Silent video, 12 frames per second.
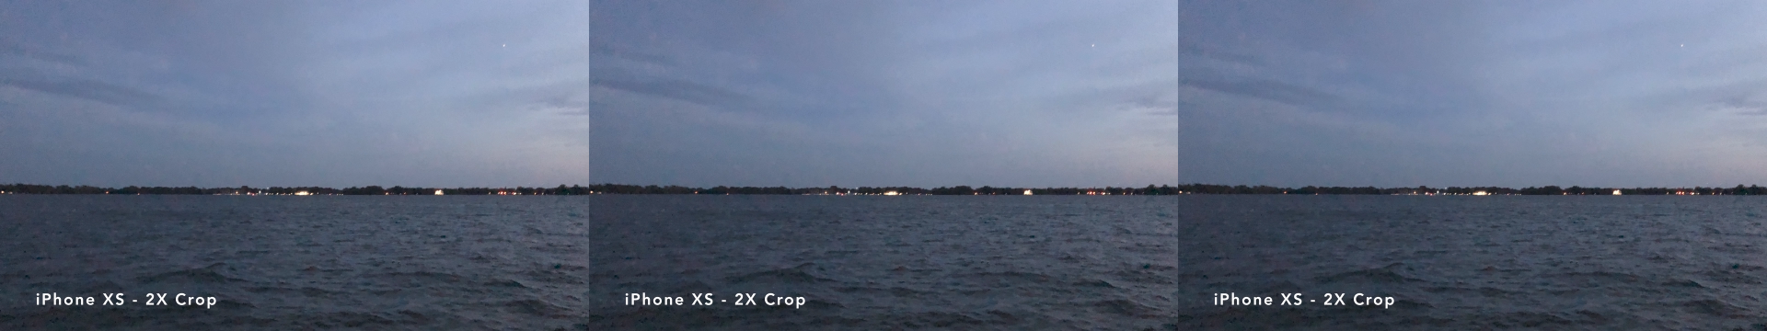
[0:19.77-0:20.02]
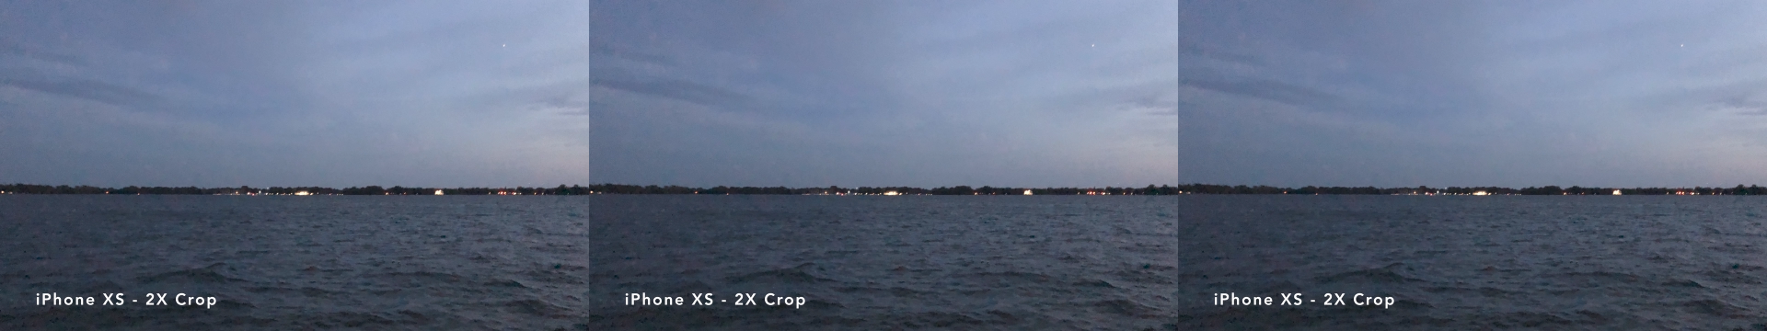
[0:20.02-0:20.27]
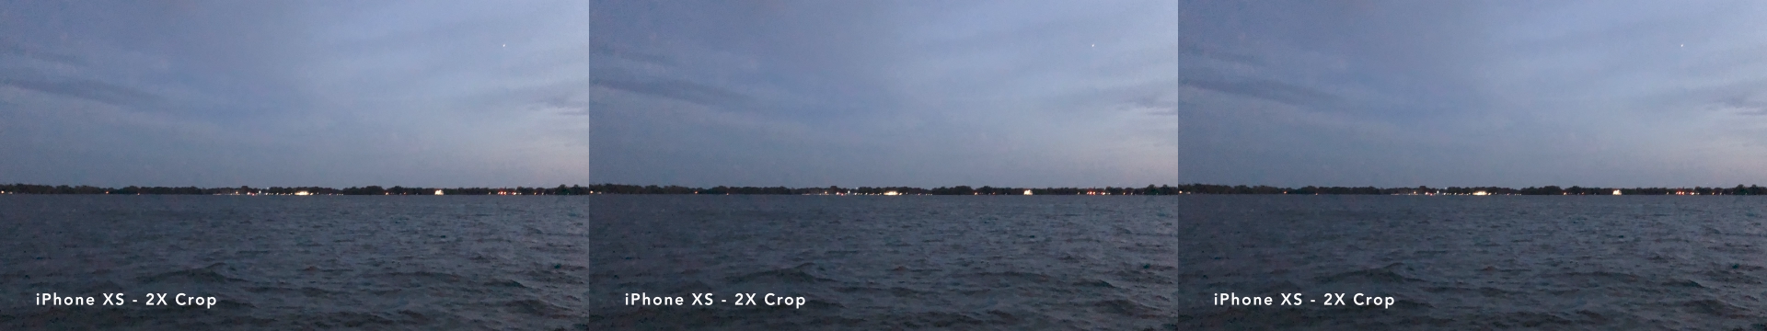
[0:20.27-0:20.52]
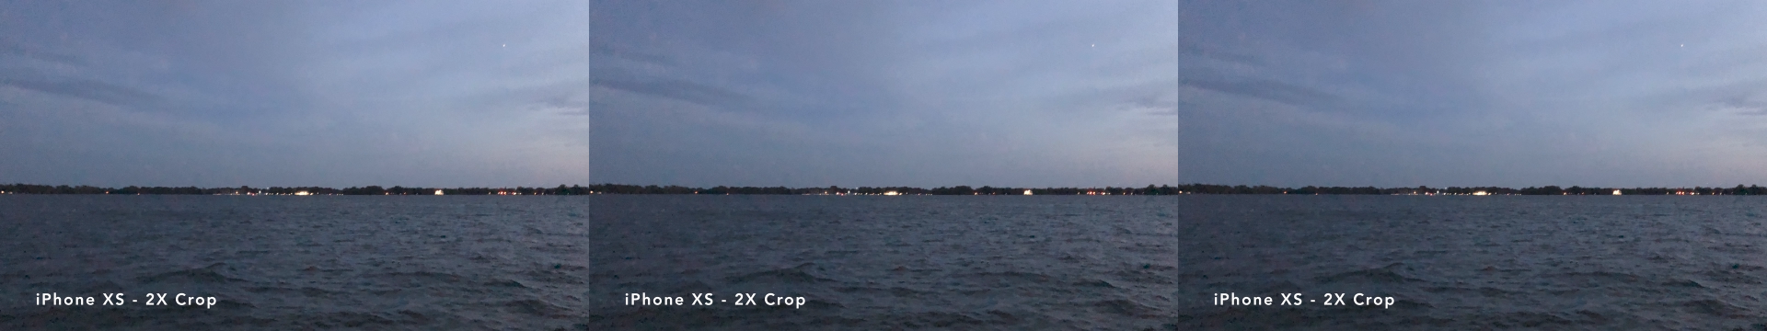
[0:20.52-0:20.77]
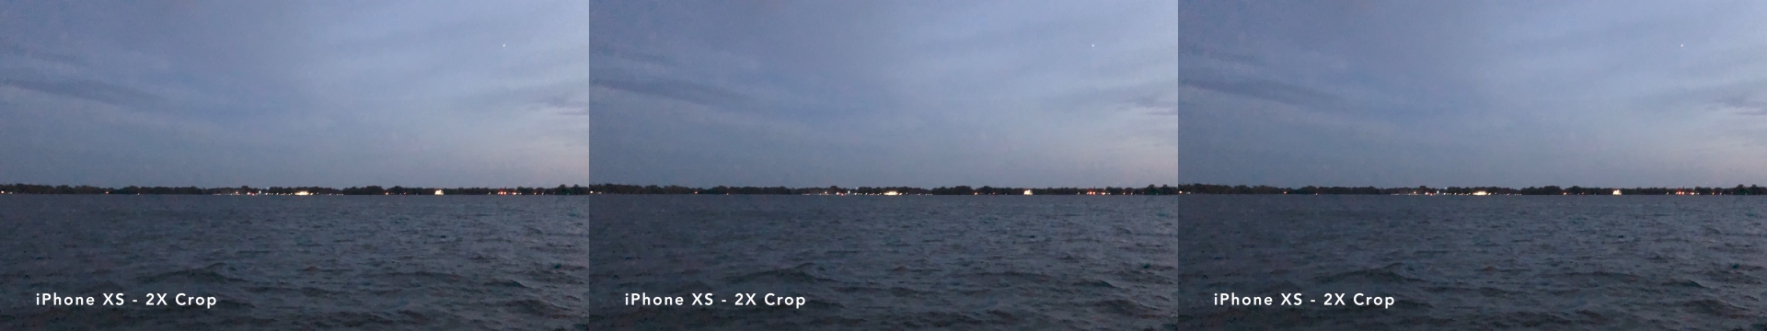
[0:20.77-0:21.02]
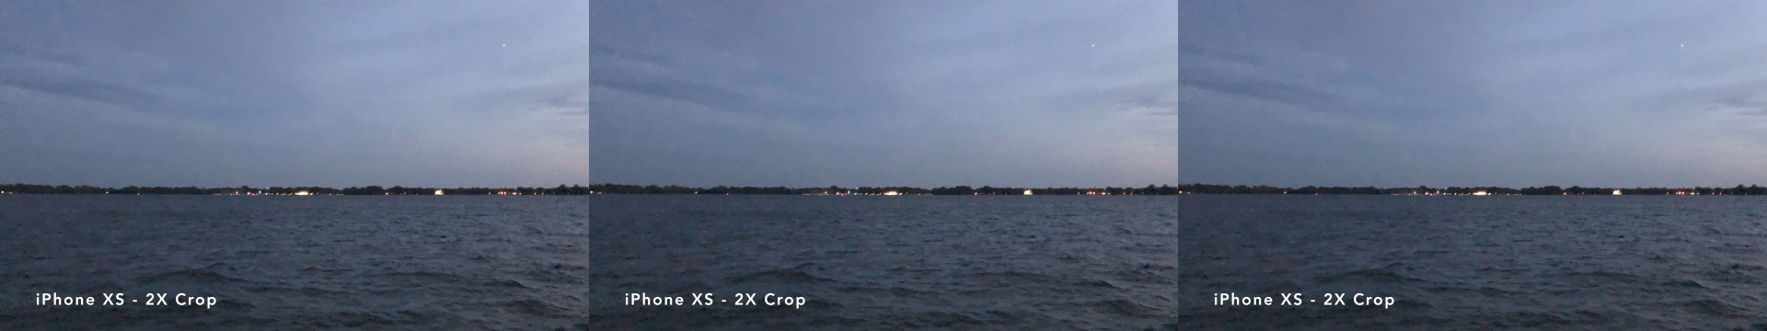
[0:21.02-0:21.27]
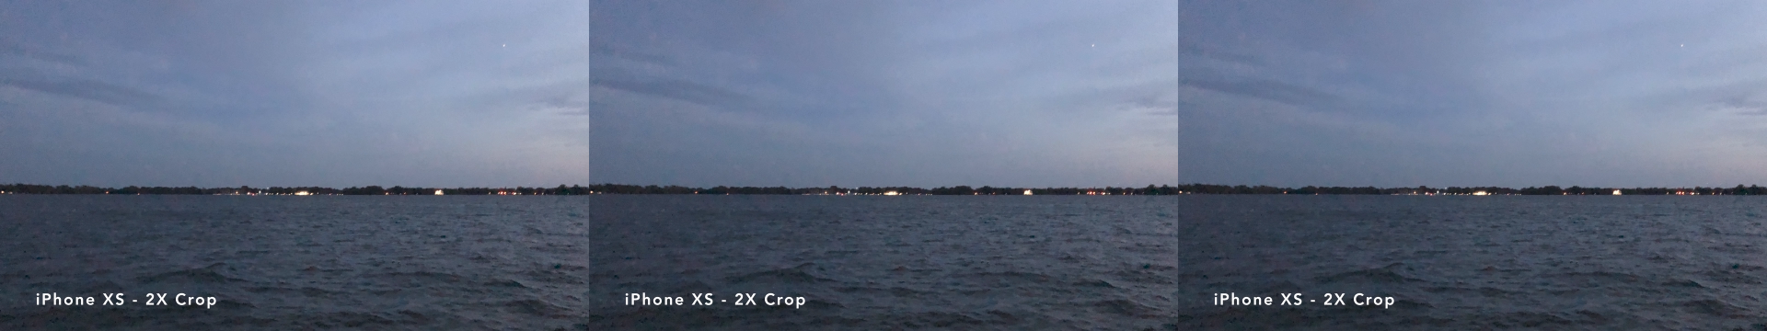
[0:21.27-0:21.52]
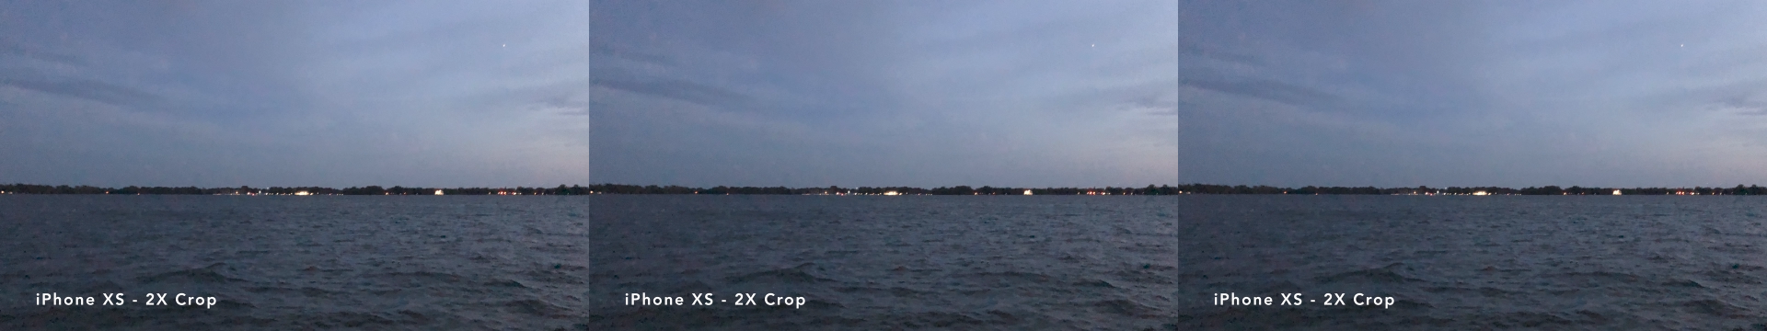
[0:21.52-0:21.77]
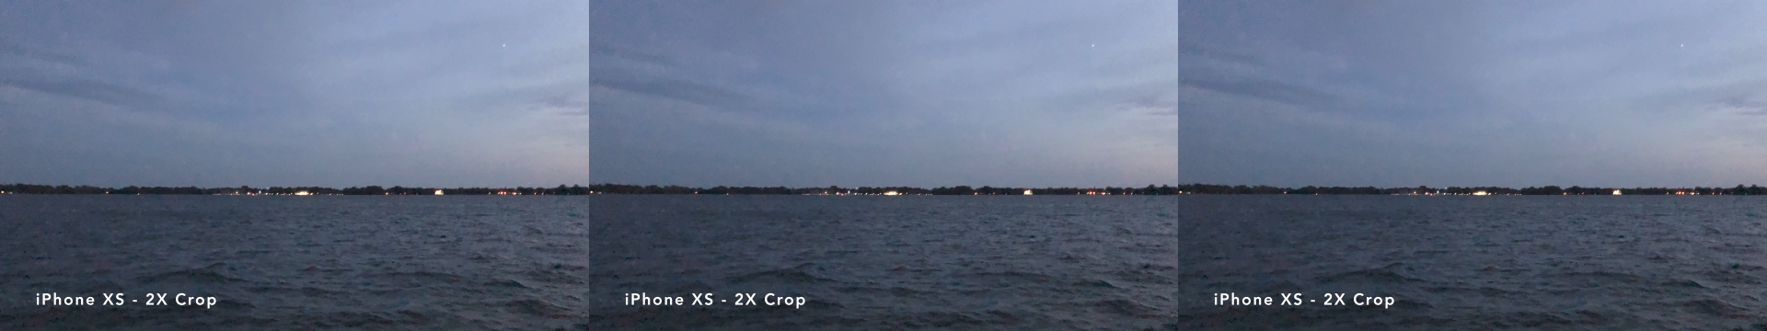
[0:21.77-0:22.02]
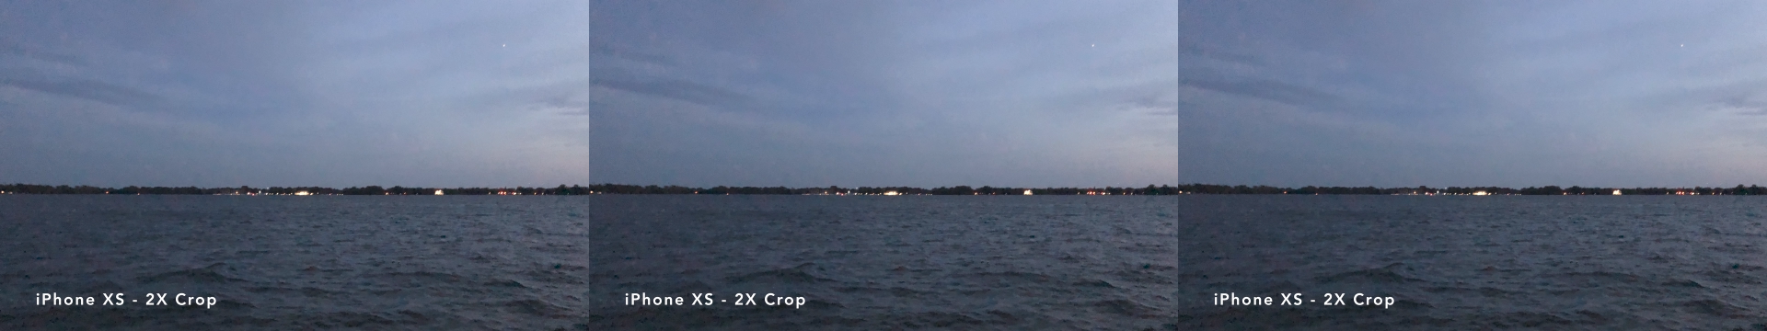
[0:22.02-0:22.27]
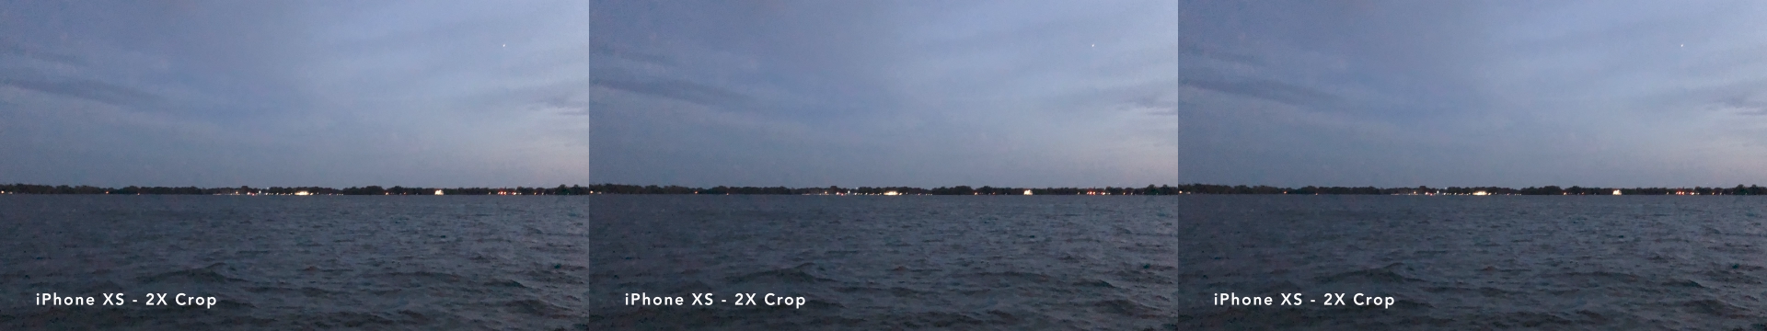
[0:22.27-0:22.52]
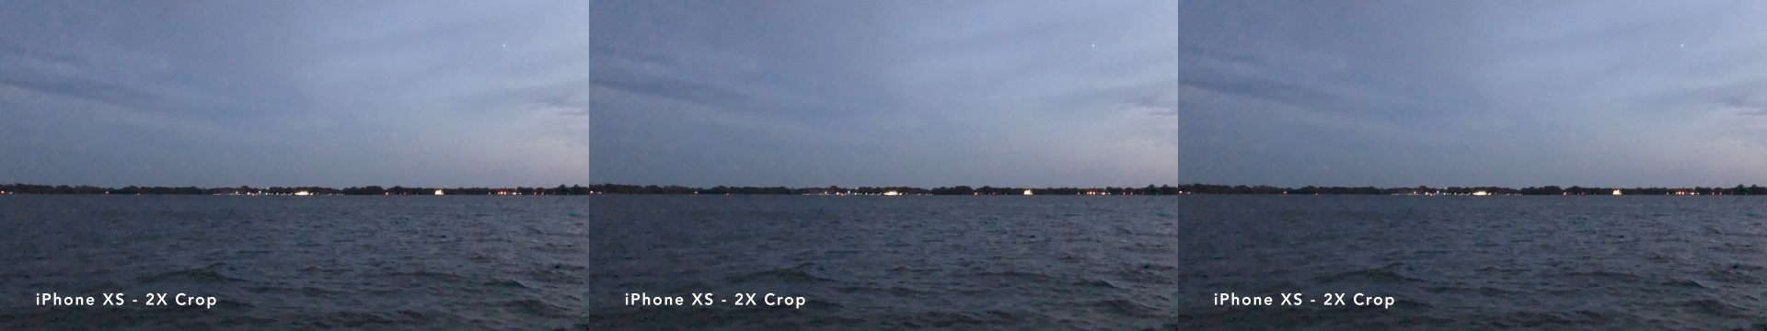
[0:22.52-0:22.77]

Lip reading: Nobody's mouth can be seen.